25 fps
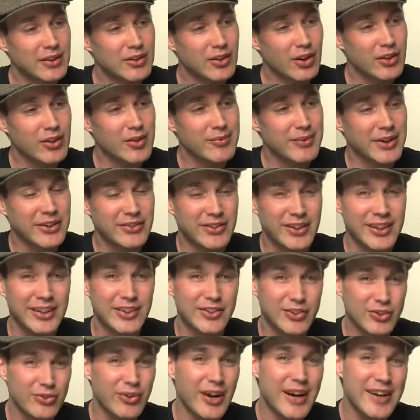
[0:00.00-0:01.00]
Not that my
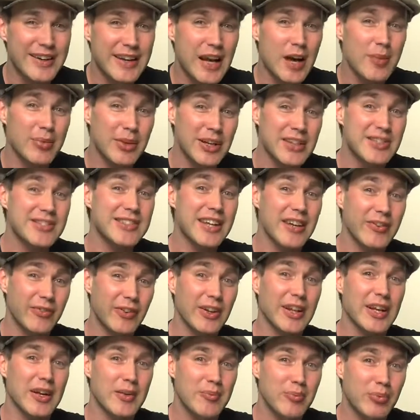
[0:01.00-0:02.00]
singing's great now, but it's
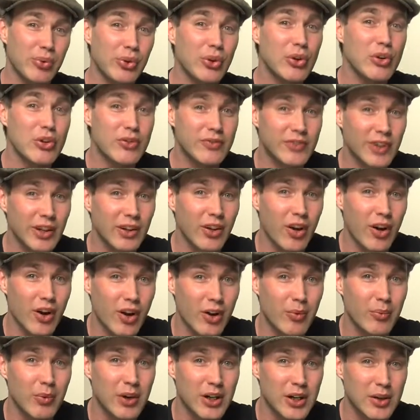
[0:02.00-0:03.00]
definitely improved a lot
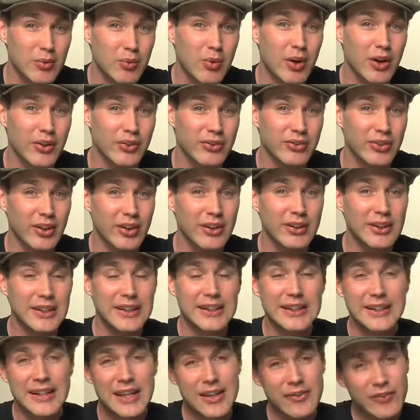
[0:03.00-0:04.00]
on what it was. So
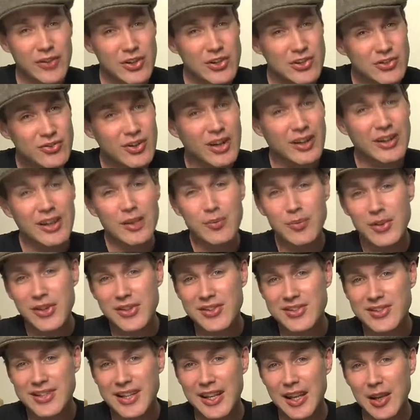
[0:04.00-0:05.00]
if you're struggling with
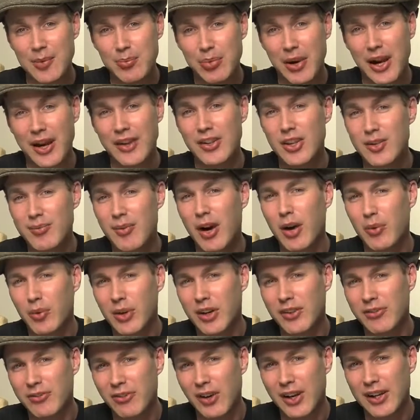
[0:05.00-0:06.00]
the singing part, you might
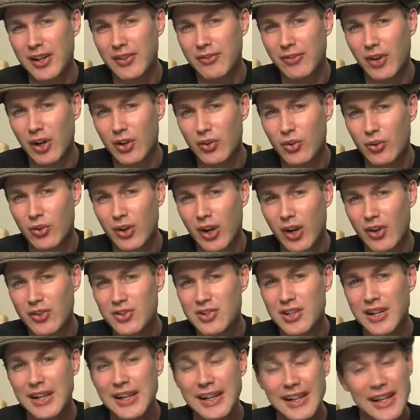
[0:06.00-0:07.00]
want to find a vocal
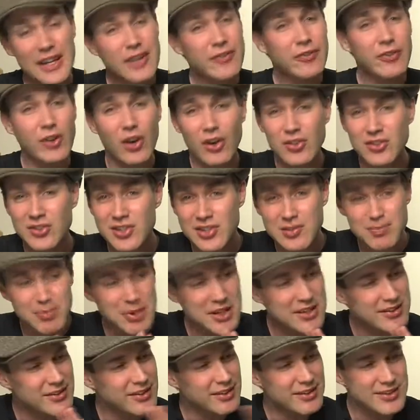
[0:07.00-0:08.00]
coach. If not, just
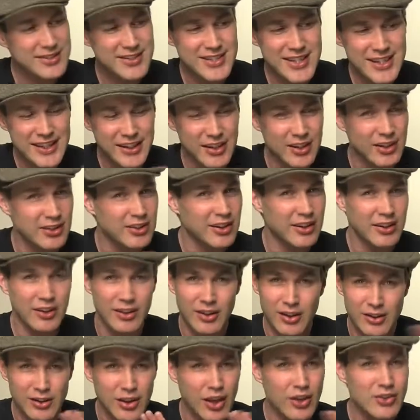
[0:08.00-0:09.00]
be singing
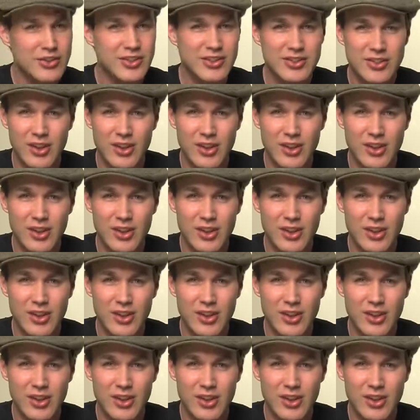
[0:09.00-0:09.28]
loads of